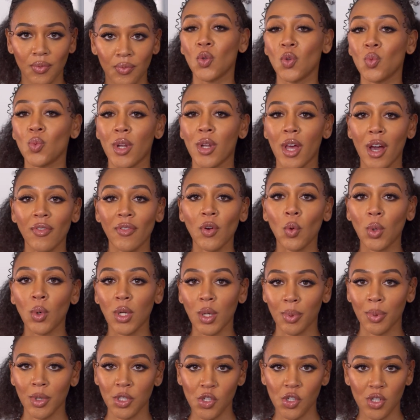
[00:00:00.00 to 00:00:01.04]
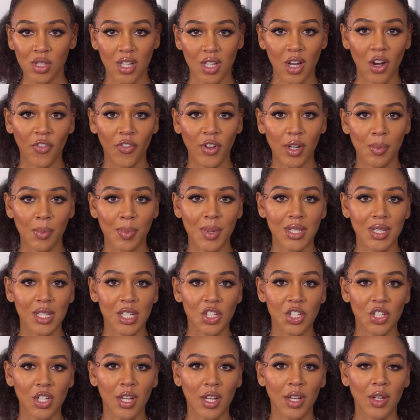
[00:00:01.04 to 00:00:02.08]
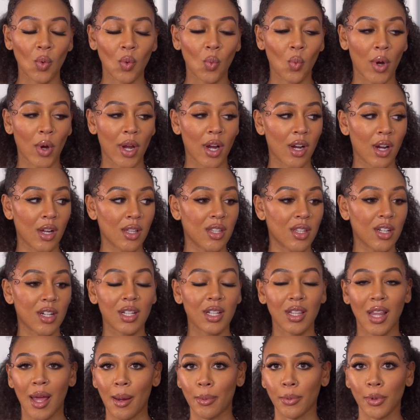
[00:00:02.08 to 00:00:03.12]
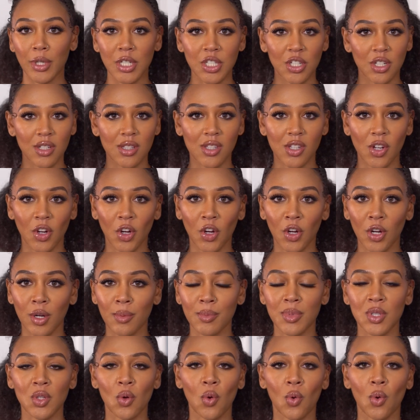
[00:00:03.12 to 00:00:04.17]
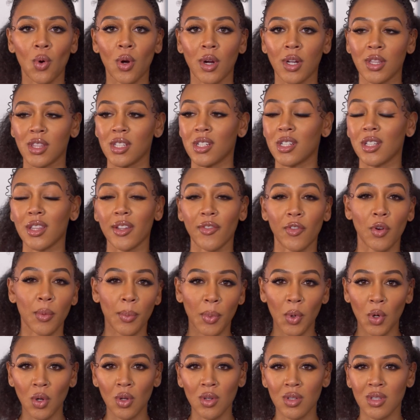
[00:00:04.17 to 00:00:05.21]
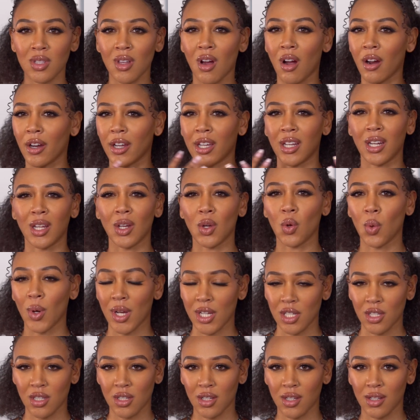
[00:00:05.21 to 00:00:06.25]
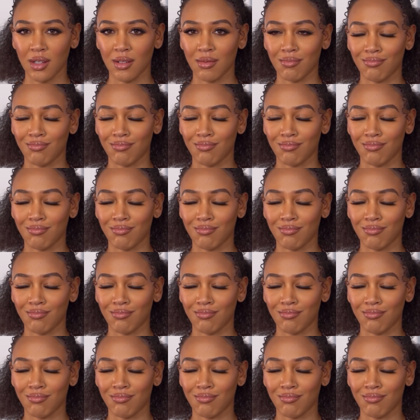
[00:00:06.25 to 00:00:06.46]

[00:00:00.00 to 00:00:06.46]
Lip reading: You never want to put yourself in a position where the collaboration terms or the deliverables are getting questioned.